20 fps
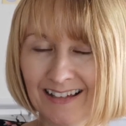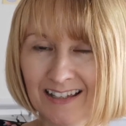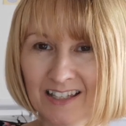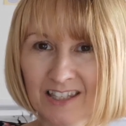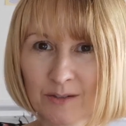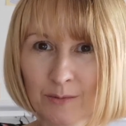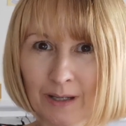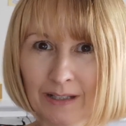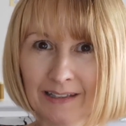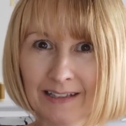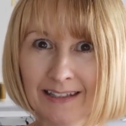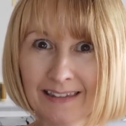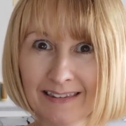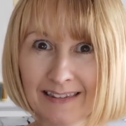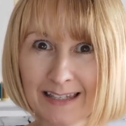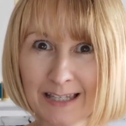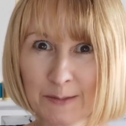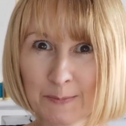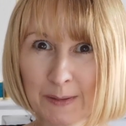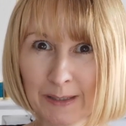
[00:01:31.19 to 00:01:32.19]
So I'll link
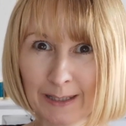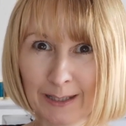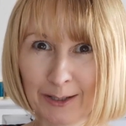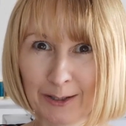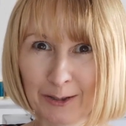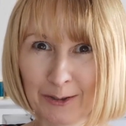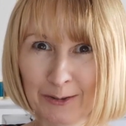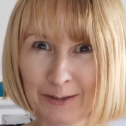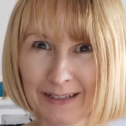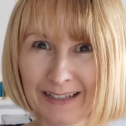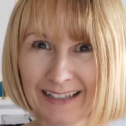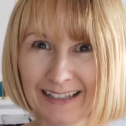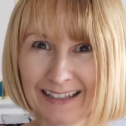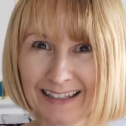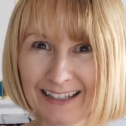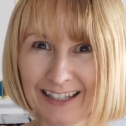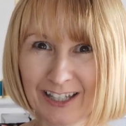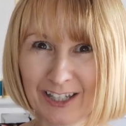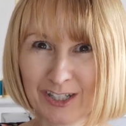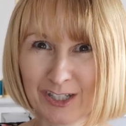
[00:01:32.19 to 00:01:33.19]
these below in
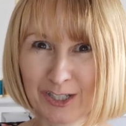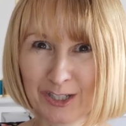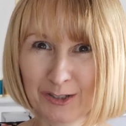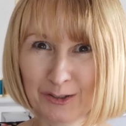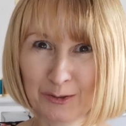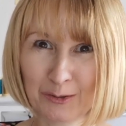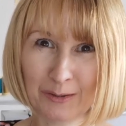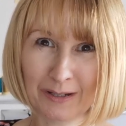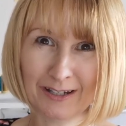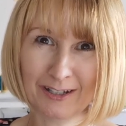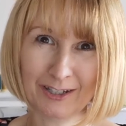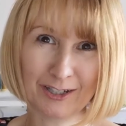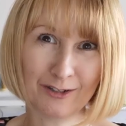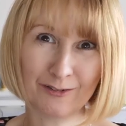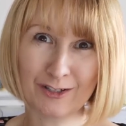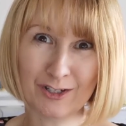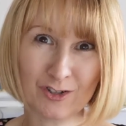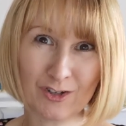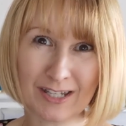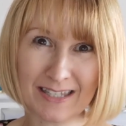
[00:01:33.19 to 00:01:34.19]
case you're
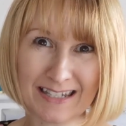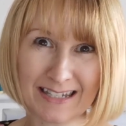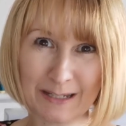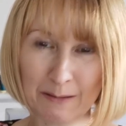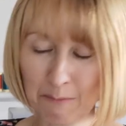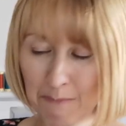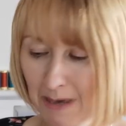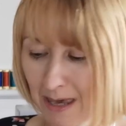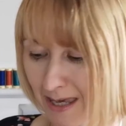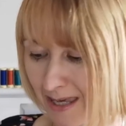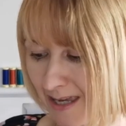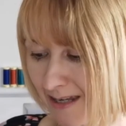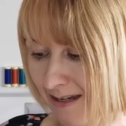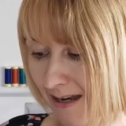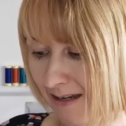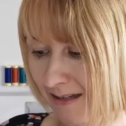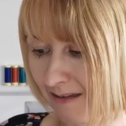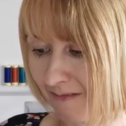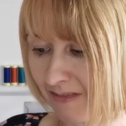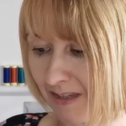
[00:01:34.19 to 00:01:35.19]
interested in making
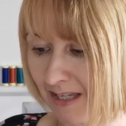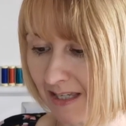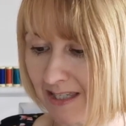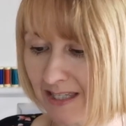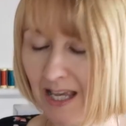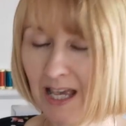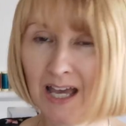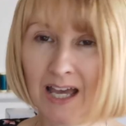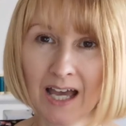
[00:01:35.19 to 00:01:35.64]
any of these.